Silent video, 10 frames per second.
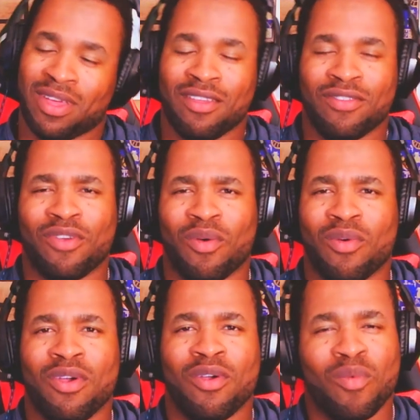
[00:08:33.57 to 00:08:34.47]
So
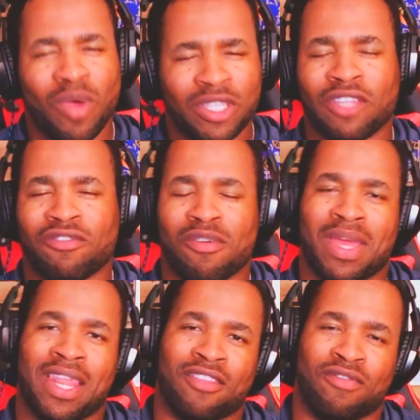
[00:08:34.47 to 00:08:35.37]
watch out for my
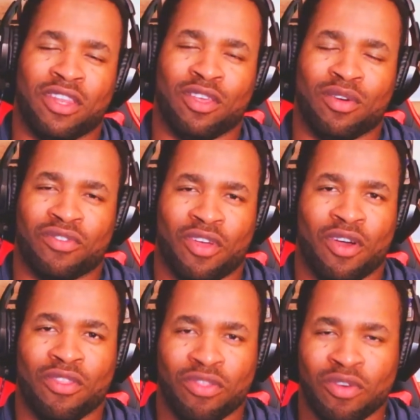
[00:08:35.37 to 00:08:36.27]
next videos
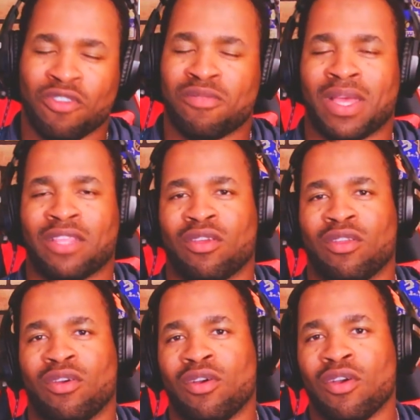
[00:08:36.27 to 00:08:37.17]
on those
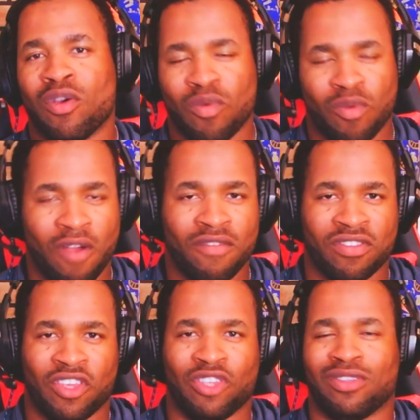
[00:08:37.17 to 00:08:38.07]
particular
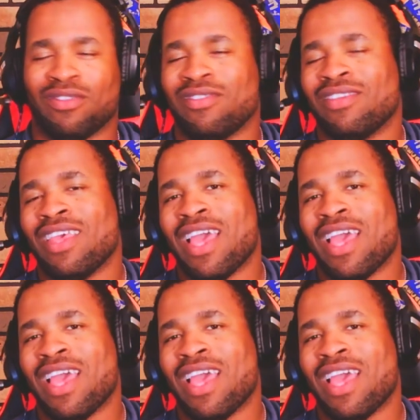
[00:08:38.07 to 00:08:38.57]
conversations,